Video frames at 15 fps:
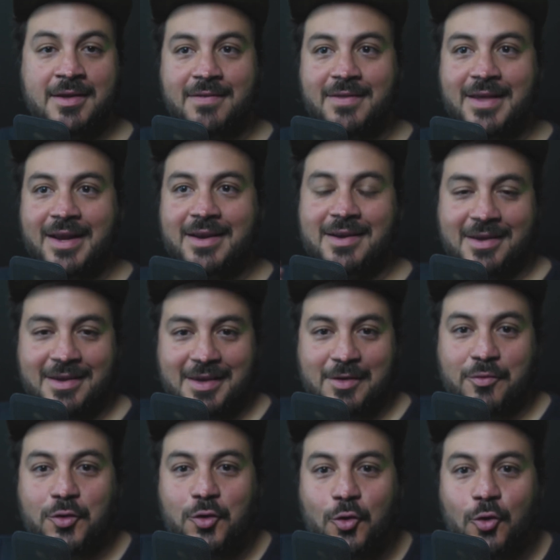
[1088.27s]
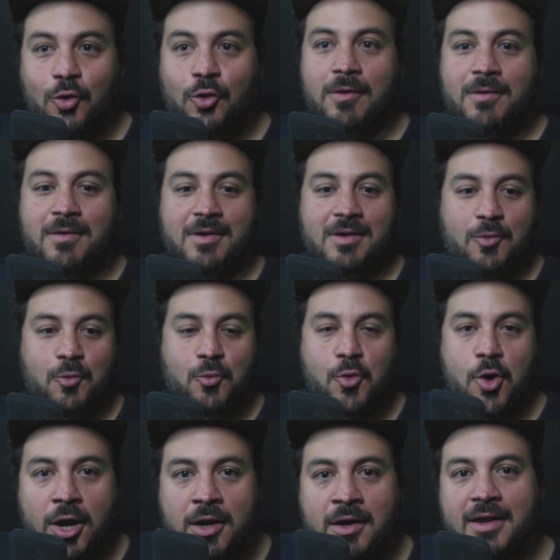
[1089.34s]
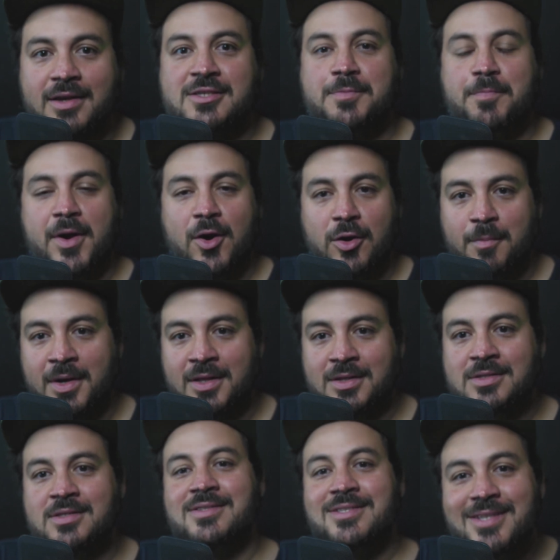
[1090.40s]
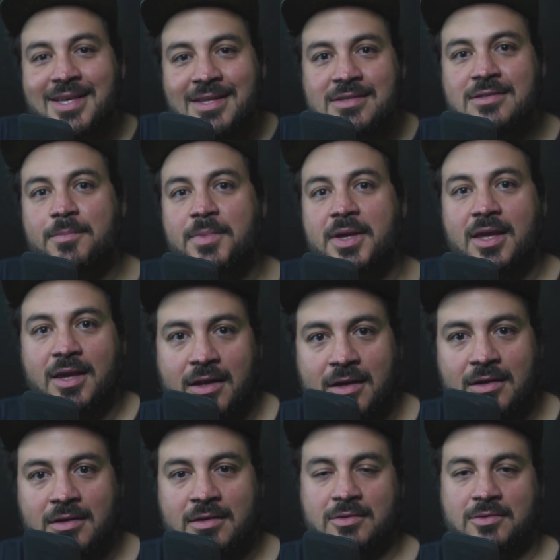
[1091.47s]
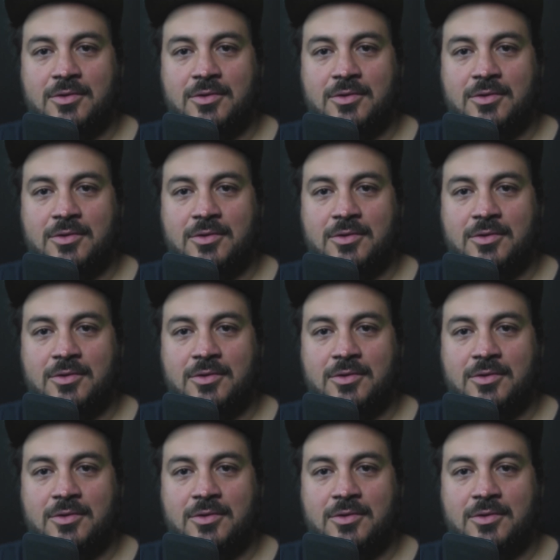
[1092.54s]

that if you run experiments since the beginning,